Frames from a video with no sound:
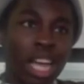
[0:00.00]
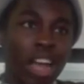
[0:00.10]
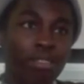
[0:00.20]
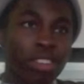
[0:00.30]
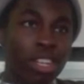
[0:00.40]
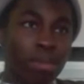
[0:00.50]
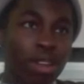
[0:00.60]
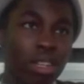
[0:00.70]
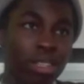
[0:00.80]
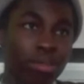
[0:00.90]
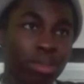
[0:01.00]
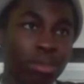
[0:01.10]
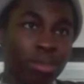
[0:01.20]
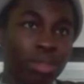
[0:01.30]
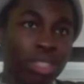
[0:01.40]
African American
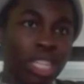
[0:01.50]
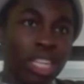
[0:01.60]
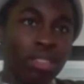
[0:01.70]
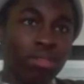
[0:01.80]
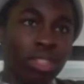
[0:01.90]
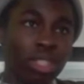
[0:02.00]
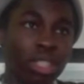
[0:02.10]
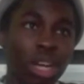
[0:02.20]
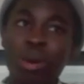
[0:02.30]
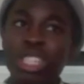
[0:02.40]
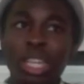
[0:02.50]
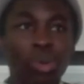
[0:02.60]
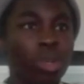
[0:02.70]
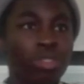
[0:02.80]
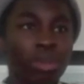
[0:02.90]
people, I won't say
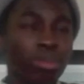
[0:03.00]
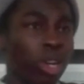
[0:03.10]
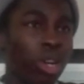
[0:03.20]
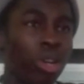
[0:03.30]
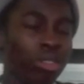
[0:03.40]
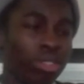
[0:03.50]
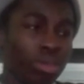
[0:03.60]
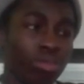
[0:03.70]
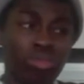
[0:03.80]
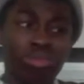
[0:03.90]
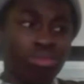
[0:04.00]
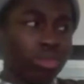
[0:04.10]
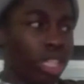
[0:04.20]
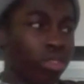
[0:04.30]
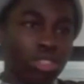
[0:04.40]
all of them, but a lot of them,
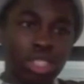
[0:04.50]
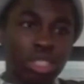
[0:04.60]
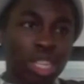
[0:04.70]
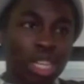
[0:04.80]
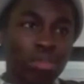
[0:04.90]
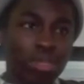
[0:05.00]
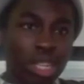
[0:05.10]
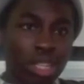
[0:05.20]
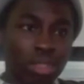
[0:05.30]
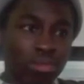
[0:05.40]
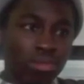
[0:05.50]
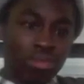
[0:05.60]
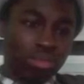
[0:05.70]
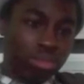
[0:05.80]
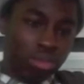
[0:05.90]
they've just kind of like
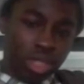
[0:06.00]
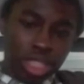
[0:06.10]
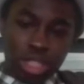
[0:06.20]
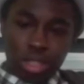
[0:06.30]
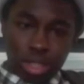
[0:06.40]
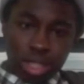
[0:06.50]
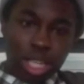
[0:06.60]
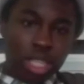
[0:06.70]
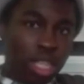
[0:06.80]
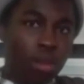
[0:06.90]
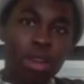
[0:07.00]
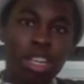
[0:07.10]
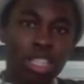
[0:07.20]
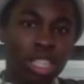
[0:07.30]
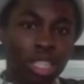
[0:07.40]
they're
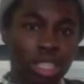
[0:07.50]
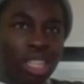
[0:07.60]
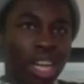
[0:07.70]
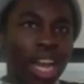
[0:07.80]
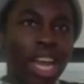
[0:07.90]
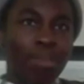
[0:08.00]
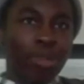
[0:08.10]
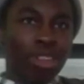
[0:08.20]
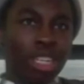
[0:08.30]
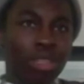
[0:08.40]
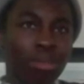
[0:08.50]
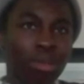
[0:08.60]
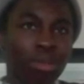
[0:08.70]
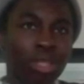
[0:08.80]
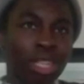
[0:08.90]
American now. I like Barack
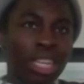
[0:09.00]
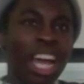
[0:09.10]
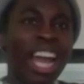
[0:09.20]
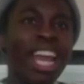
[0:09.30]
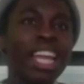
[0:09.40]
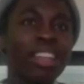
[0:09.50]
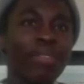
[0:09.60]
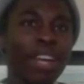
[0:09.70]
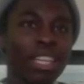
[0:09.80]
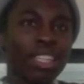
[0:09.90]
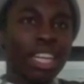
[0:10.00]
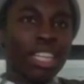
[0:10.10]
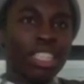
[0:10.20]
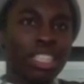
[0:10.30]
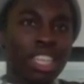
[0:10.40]
Obama. Like I like the fact that
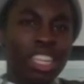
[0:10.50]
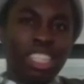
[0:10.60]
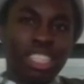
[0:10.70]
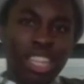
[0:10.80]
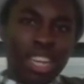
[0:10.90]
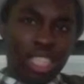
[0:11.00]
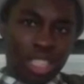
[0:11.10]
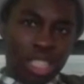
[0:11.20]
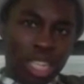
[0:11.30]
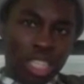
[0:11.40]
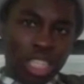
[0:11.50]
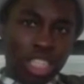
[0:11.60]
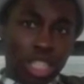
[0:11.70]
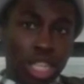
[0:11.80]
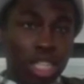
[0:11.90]
it's changed, like
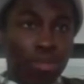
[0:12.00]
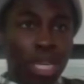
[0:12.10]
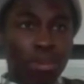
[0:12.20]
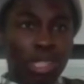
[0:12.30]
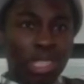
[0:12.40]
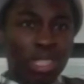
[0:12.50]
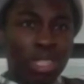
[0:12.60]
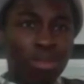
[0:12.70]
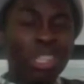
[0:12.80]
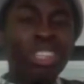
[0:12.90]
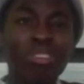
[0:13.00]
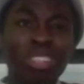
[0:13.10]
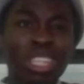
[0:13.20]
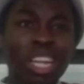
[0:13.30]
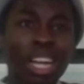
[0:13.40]
there's a Black president. But it don't really